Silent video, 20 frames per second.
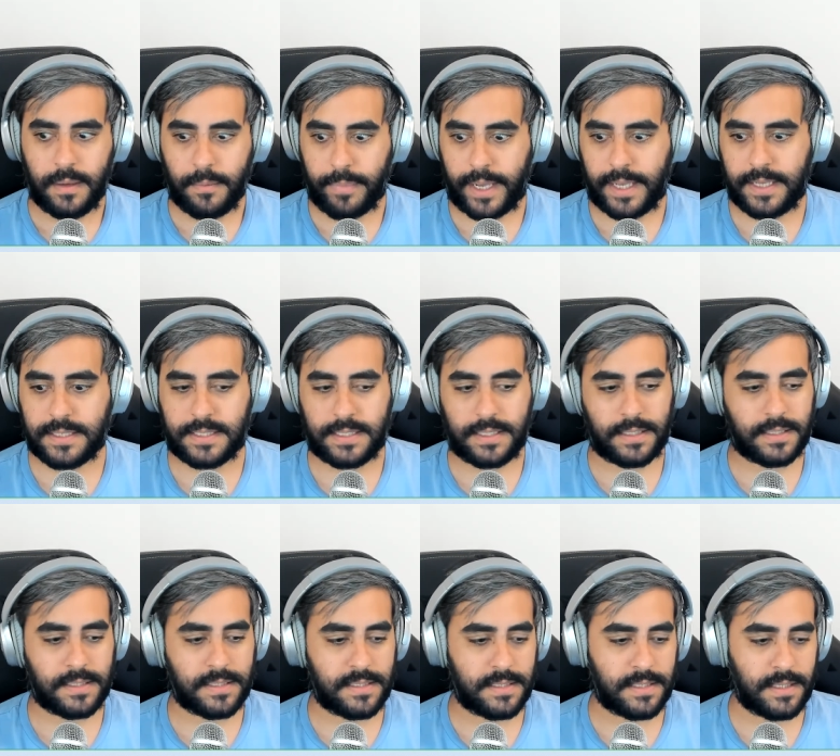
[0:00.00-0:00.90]

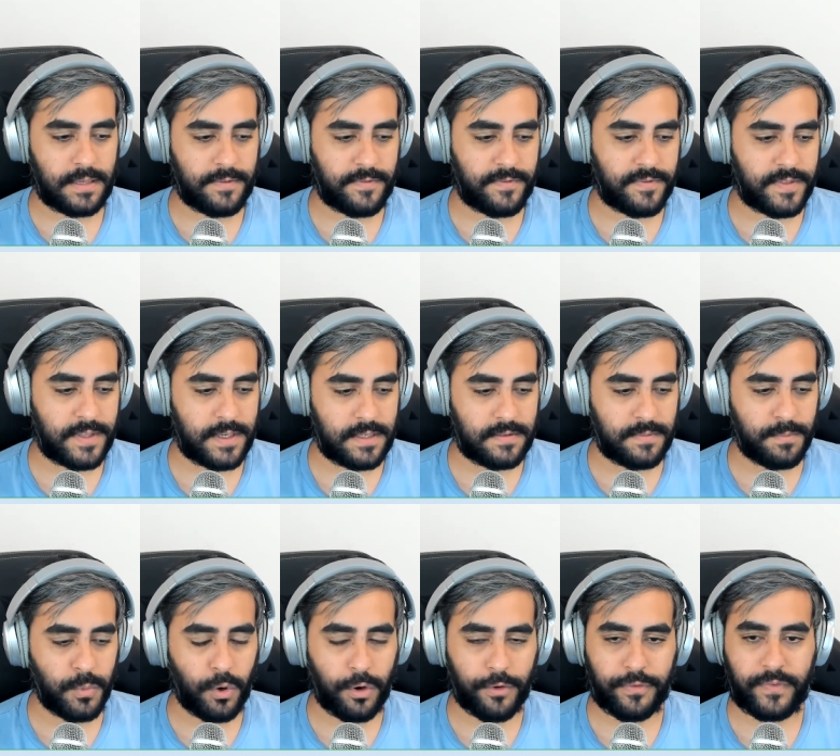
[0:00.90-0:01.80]
basics, if there's
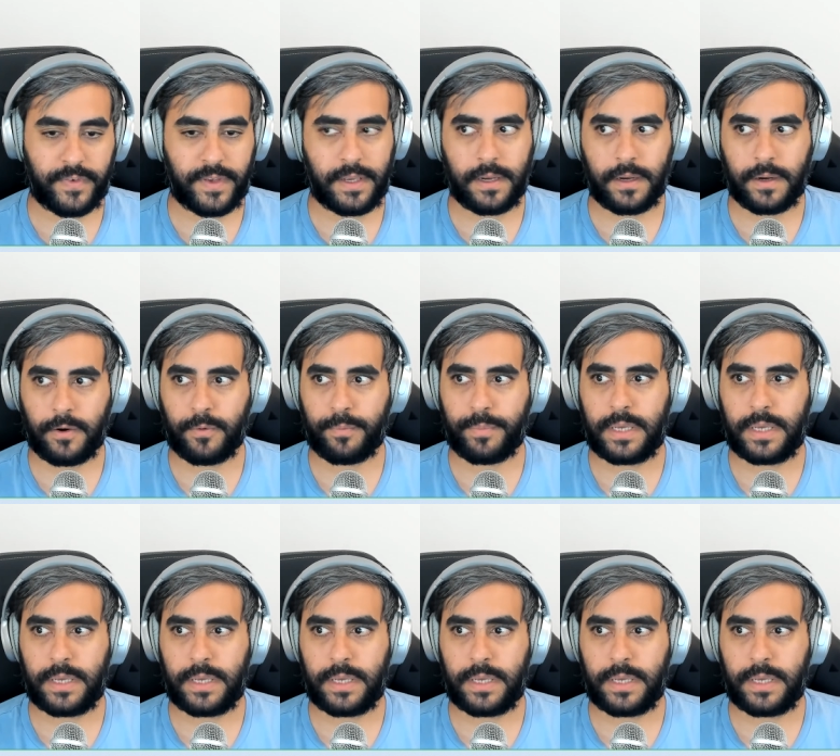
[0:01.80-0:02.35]
more fear,